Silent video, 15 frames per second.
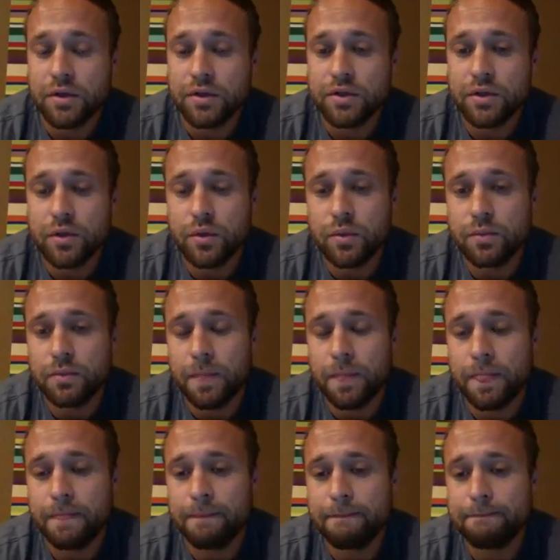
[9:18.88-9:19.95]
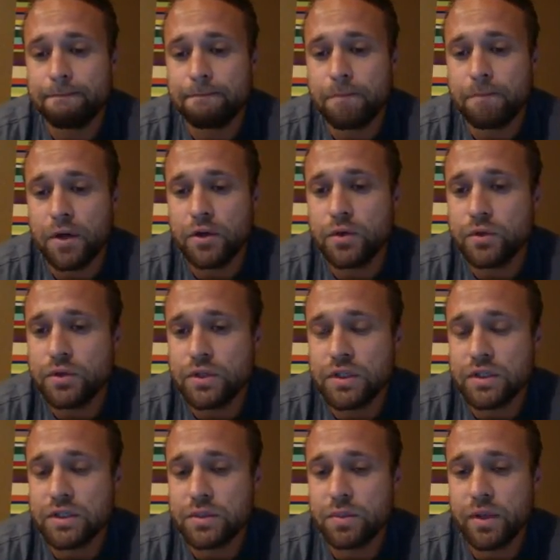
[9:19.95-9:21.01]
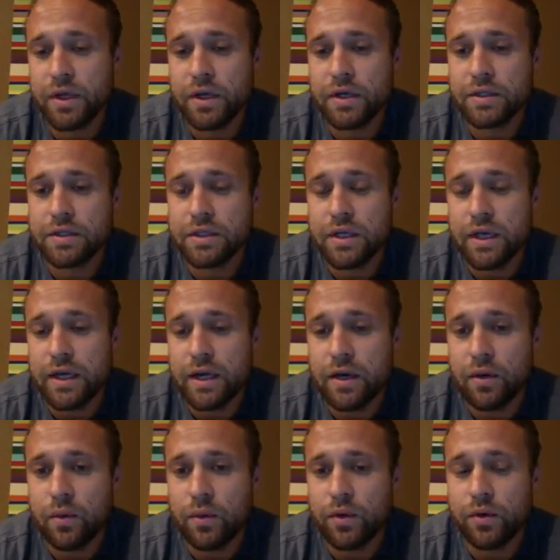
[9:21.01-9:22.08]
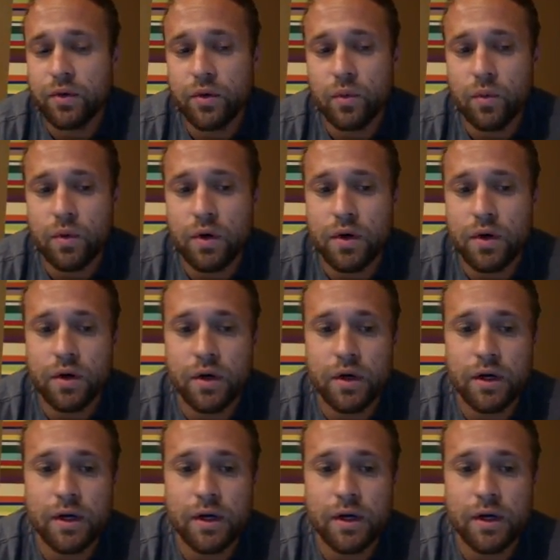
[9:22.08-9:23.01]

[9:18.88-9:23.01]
So I use this because when you're in the water,